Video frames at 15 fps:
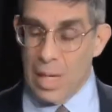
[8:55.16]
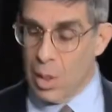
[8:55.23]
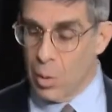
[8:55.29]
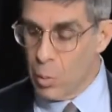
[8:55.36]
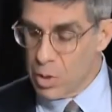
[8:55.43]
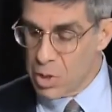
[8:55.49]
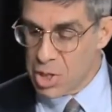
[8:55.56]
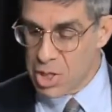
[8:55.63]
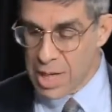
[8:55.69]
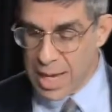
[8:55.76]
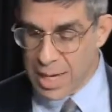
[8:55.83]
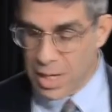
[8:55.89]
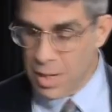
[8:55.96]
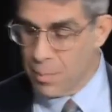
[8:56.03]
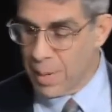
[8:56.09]
It was
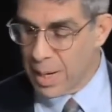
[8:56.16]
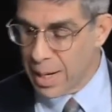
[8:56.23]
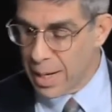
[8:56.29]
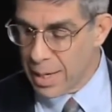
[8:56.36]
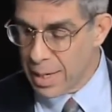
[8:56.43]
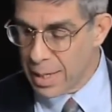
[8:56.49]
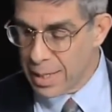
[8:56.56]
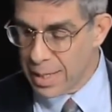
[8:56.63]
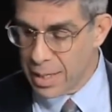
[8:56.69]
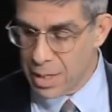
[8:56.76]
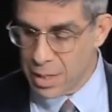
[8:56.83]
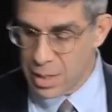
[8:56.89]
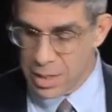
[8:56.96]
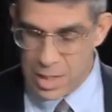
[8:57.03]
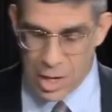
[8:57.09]
stated by
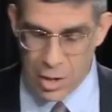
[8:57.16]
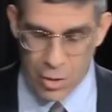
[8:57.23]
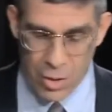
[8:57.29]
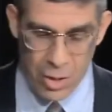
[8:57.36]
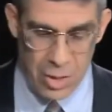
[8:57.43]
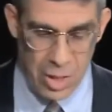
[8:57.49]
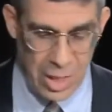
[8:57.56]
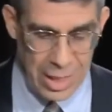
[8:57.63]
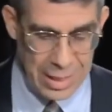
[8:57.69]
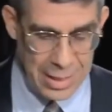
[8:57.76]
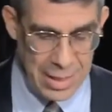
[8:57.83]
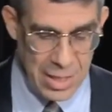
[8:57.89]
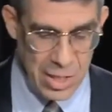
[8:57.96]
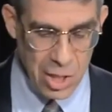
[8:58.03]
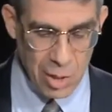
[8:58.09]
Jeroen
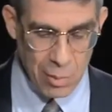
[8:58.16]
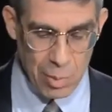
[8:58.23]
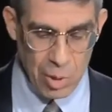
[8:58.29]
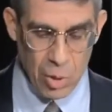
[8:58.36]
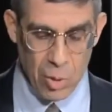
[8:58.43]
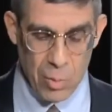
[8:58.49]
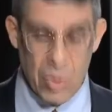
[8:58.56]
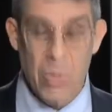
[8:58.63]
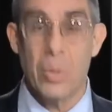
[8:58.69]
Dijsselbloem,